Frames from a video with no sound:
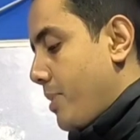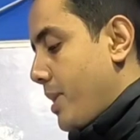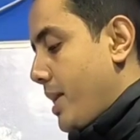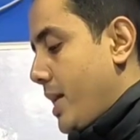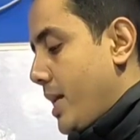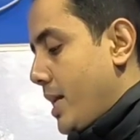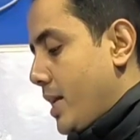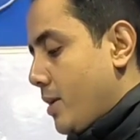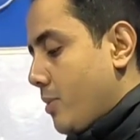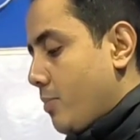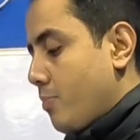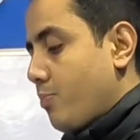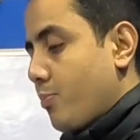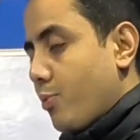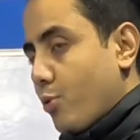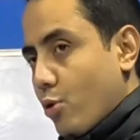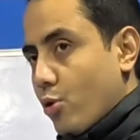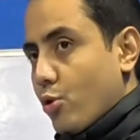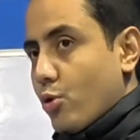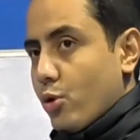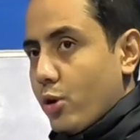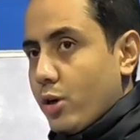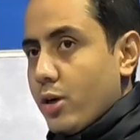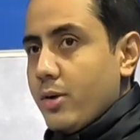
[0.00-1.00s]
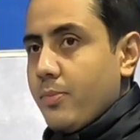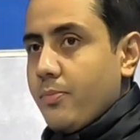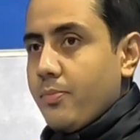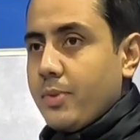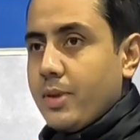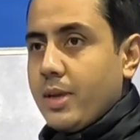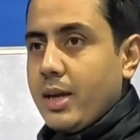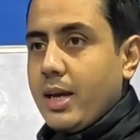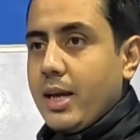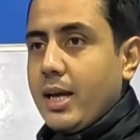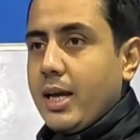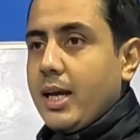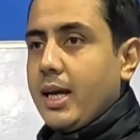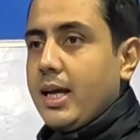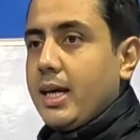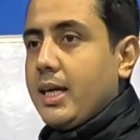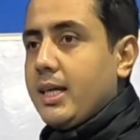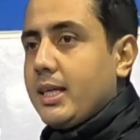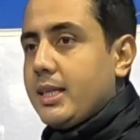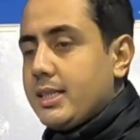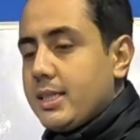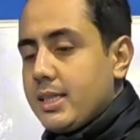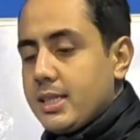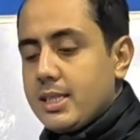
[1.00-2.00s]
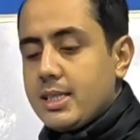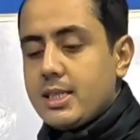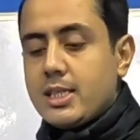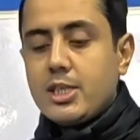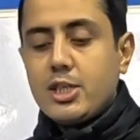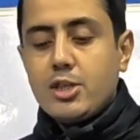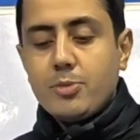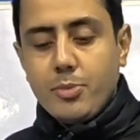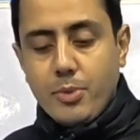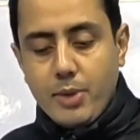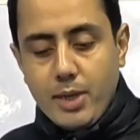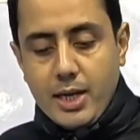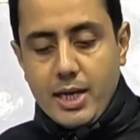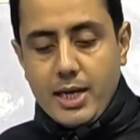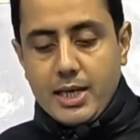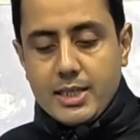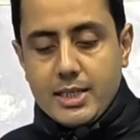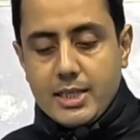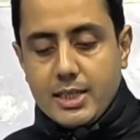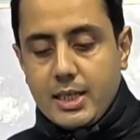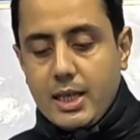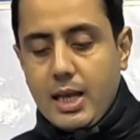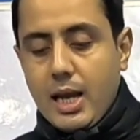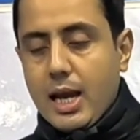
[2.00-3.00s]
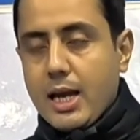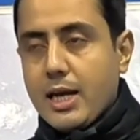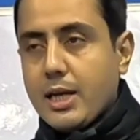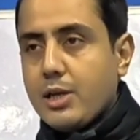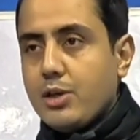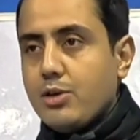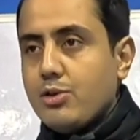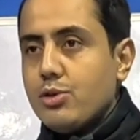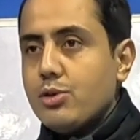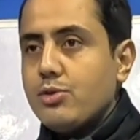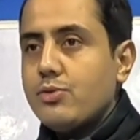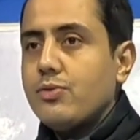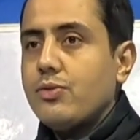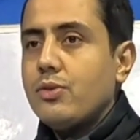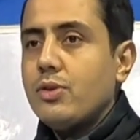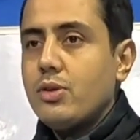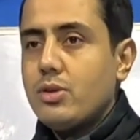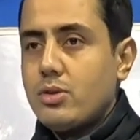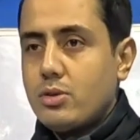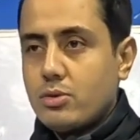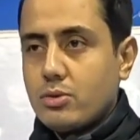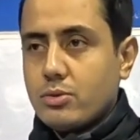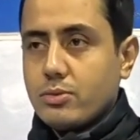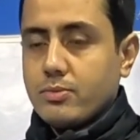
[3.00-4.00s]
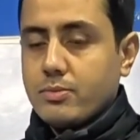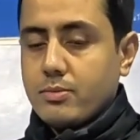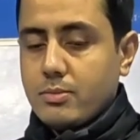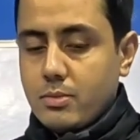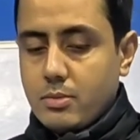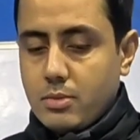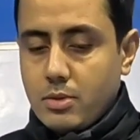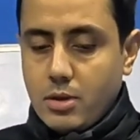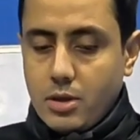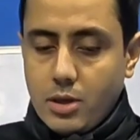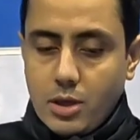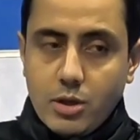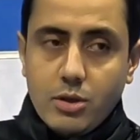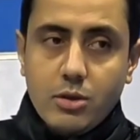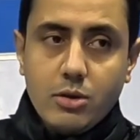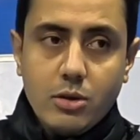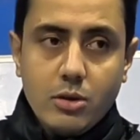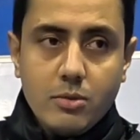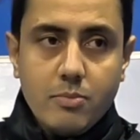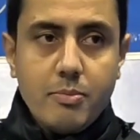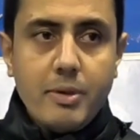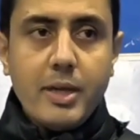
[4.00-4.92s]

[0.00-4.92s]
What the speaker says: being bored is stimulating and useful too. You know,